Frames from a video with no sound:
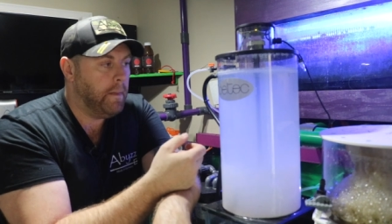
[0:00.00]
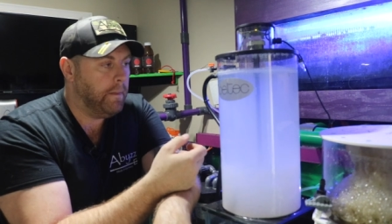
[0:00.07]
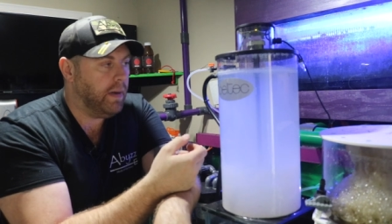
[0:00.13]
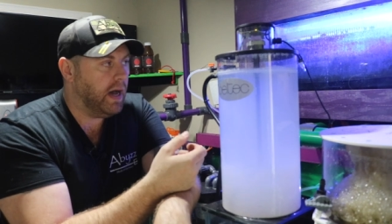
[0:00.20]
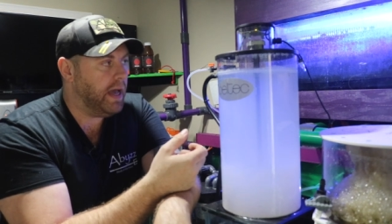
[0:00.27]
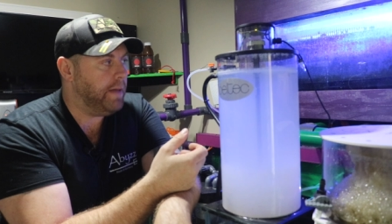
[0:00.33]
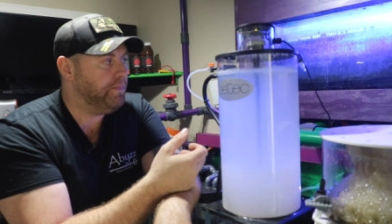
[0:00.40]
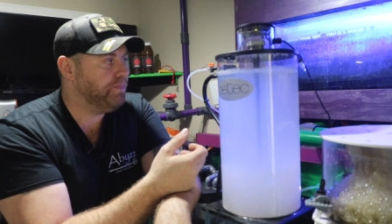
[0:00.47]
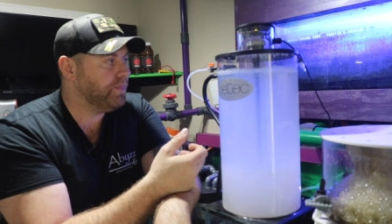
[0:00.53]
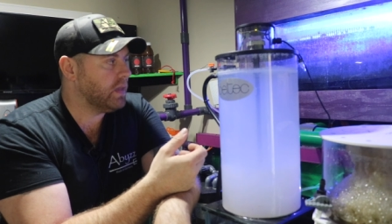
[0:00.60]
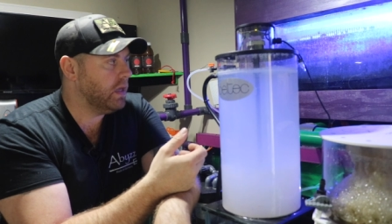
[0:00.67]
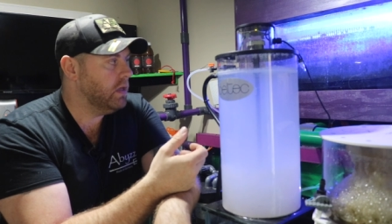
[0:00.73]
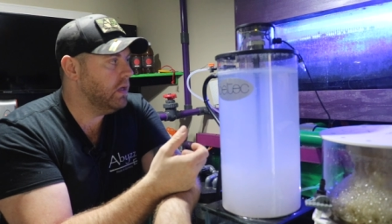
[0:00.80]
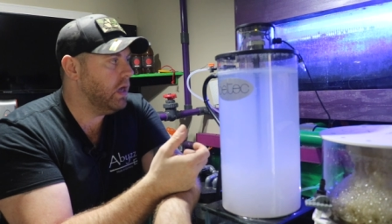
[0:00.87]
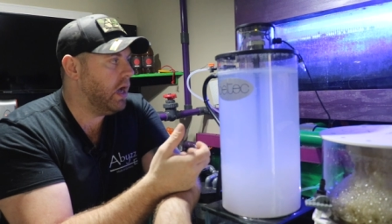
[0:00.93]
but
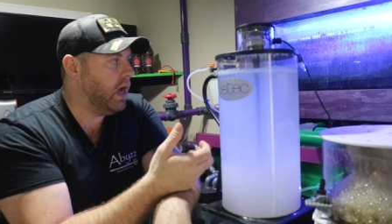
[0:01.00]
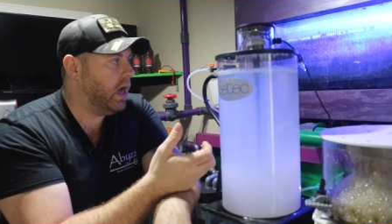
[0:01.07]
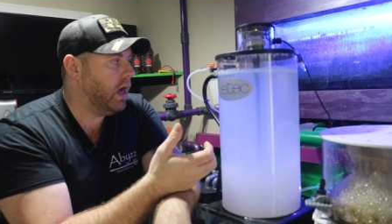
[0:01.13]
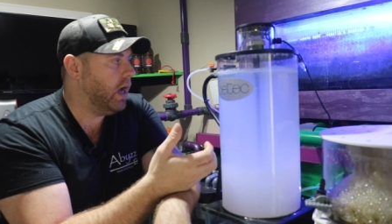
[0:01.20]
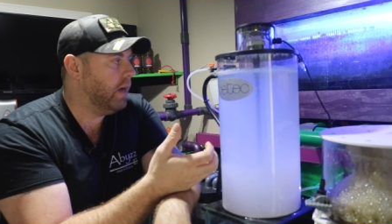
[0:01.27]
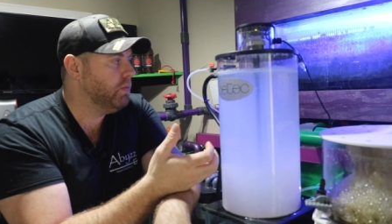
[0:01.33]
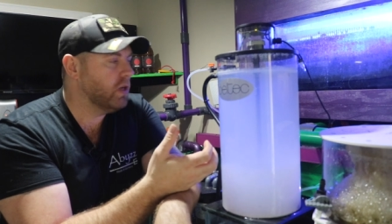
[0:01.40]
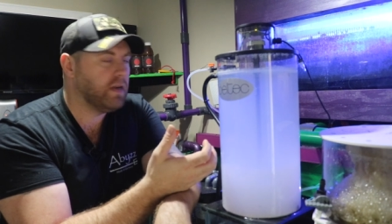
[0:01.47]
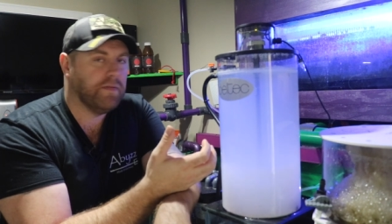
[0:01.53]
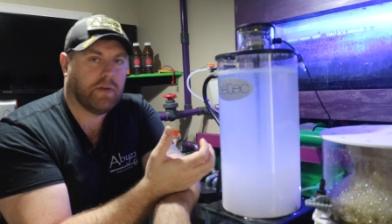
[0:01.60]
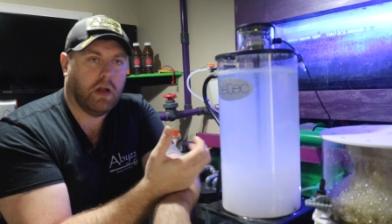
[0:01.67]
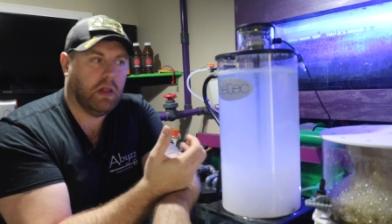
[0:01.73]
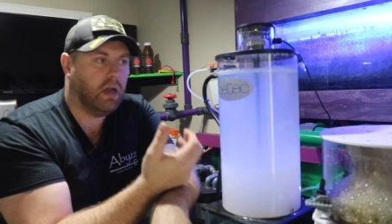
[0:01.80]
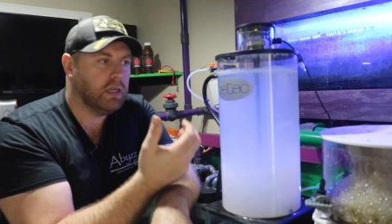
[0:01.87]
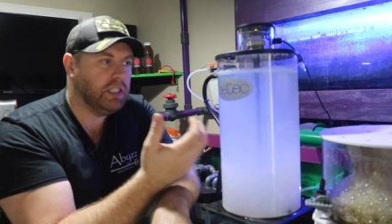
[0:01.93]
I'm looking
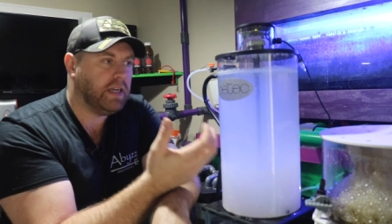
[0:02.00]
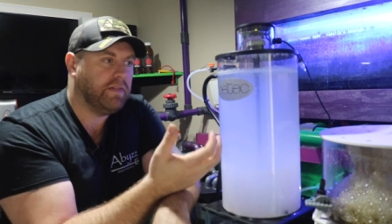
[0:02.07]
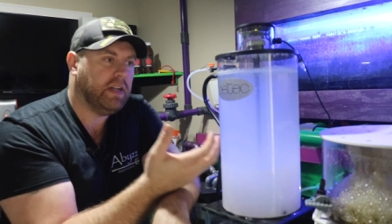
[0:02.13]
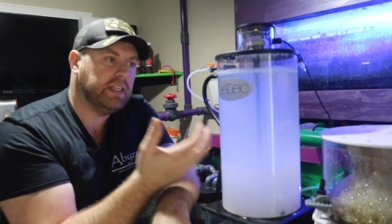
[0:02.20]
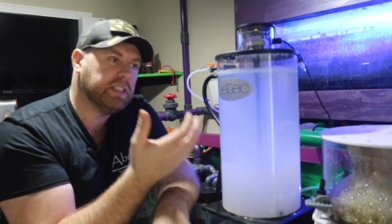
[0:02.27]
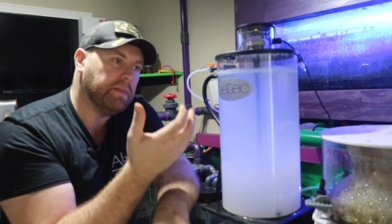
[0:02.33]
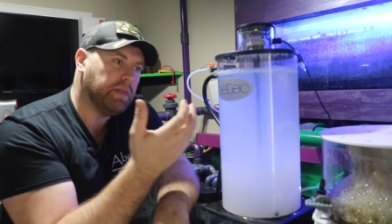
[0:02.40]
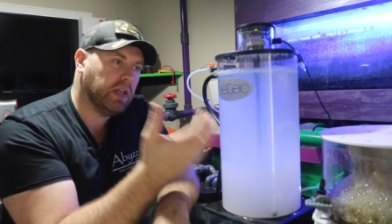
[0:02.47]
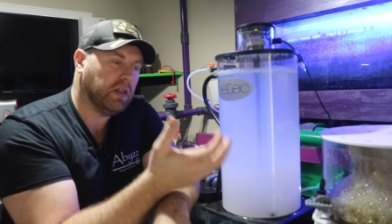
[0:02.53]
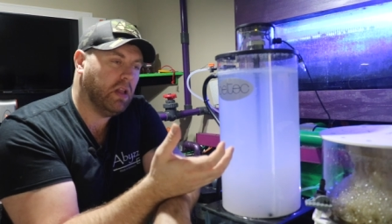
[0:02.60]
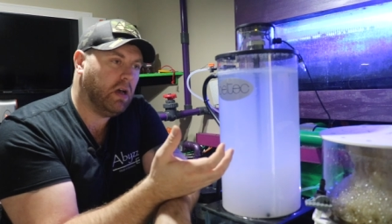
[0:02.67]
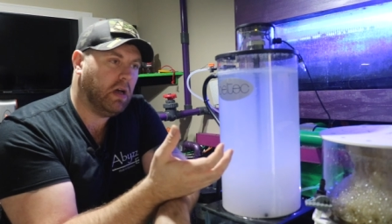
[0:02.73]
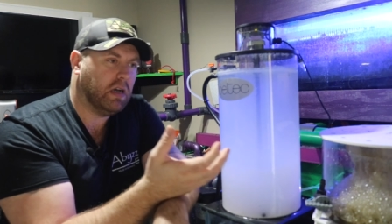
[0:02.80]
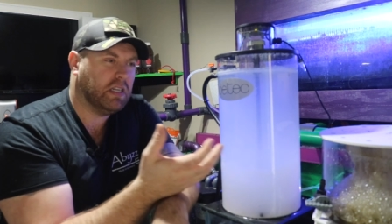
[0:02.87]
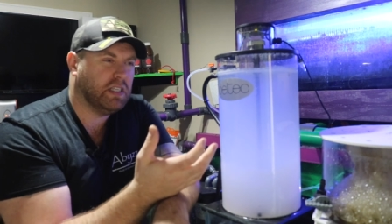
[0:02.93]
for a longevity, something
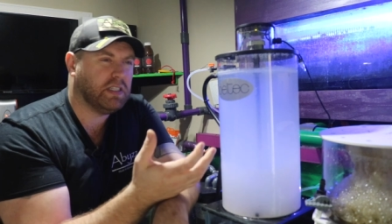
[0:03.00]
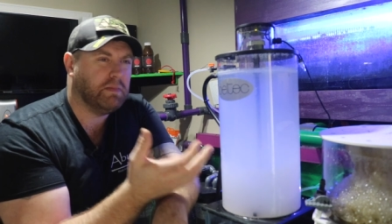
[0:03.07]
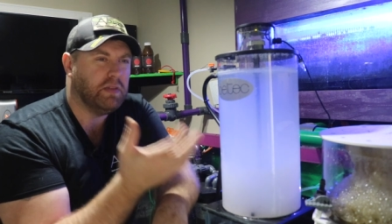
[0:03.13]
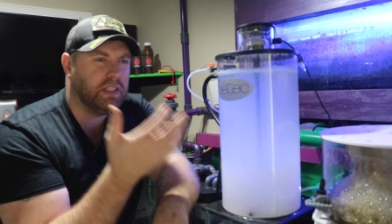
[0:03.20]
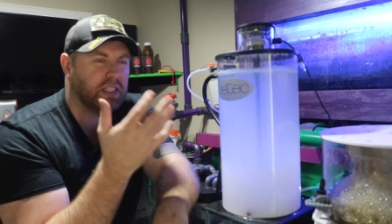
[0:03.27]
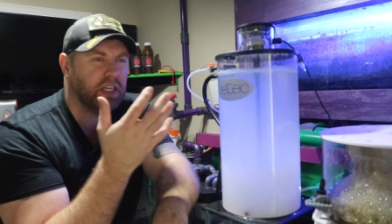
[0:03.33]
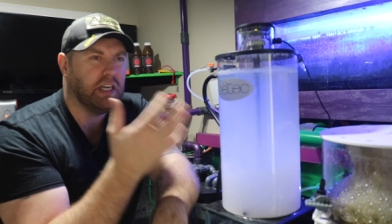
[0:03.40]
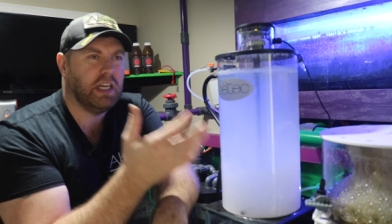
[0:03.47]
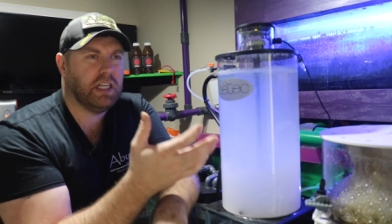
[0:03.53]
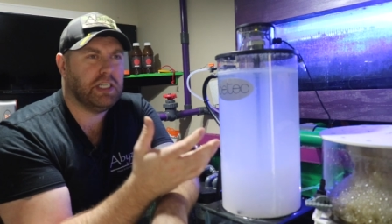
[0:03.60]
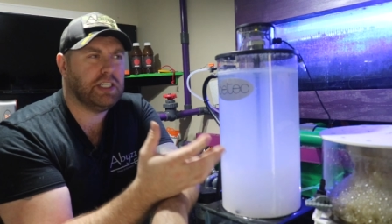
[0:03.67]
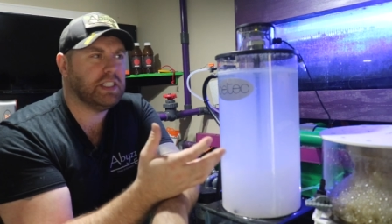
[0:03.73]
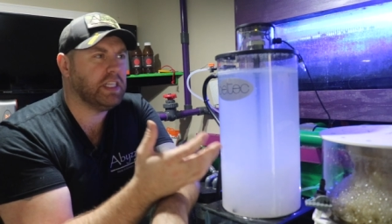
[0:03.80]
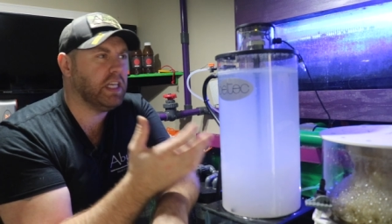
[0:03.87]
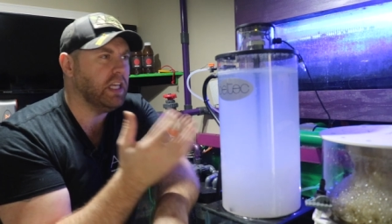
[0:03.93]
long, something that's gonna
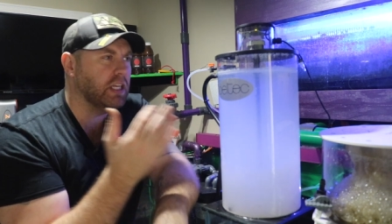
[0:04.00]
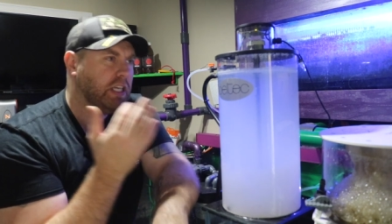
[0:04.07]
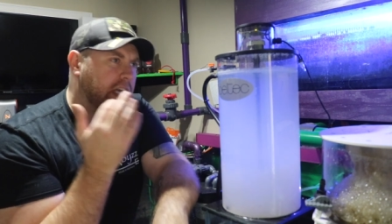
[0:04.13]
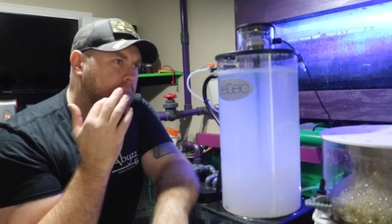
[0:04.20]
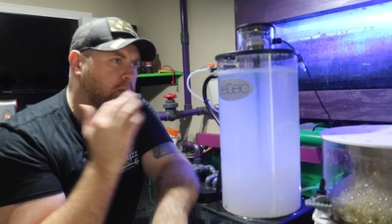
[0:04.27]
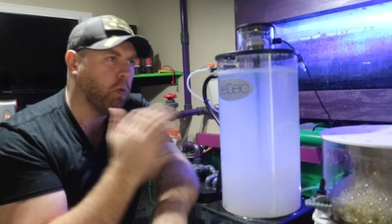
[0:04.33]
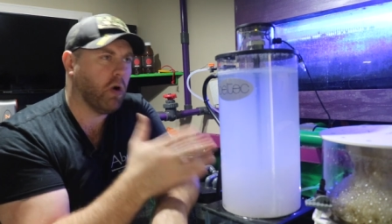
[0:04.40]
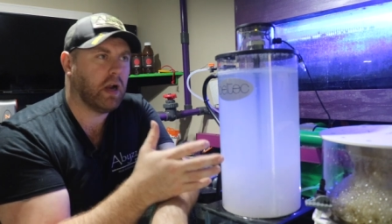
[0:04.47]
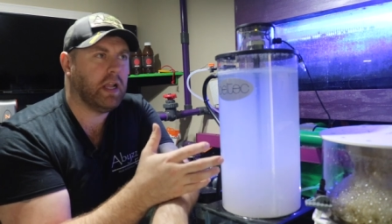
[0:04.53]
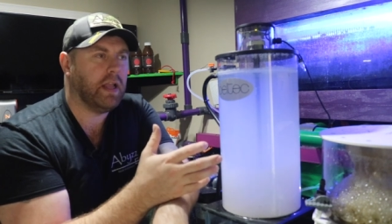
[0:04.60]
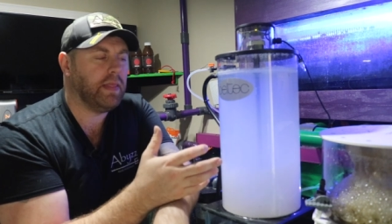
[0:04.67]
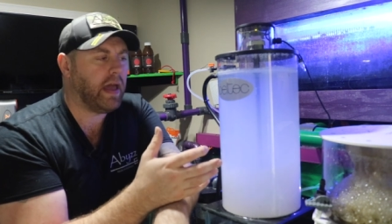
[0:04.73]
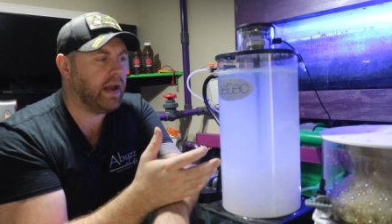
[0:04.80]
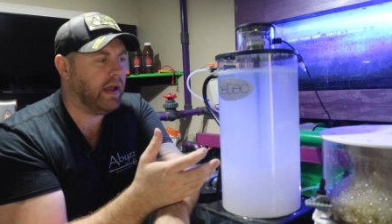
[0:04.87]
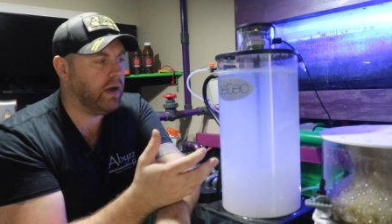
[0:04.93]
just keep
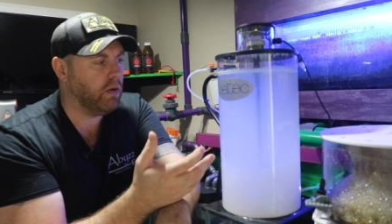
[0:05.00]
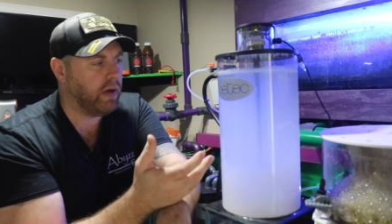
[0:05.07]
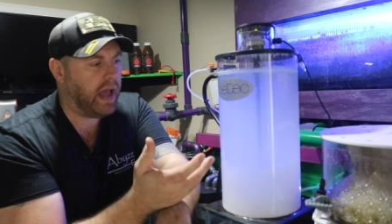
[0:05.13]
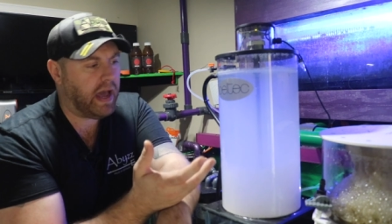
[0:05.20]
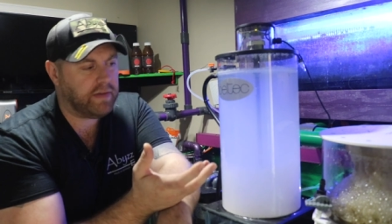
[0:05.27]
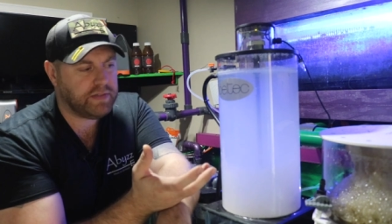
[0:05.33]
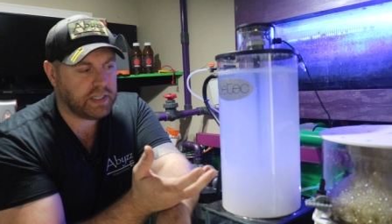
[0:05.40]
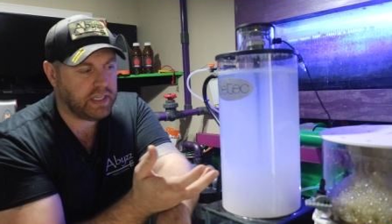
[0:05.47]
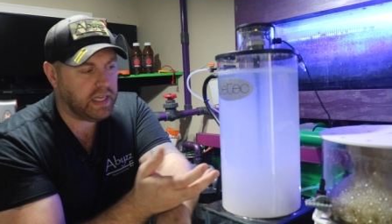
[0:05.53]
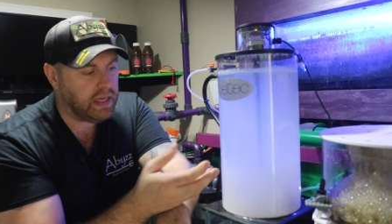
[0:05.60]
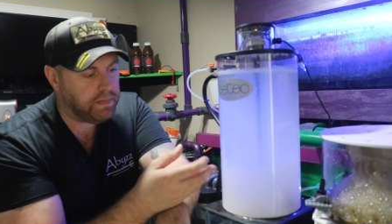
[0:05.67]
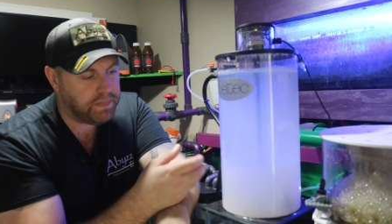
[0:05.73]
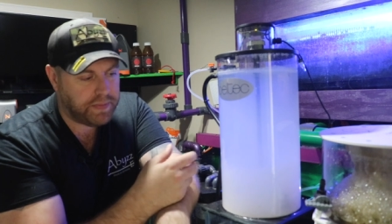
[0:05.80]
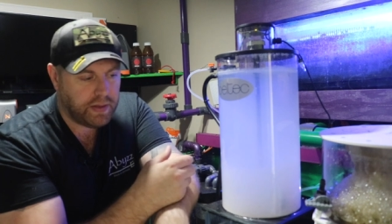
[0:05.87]
working that I don't have to keep,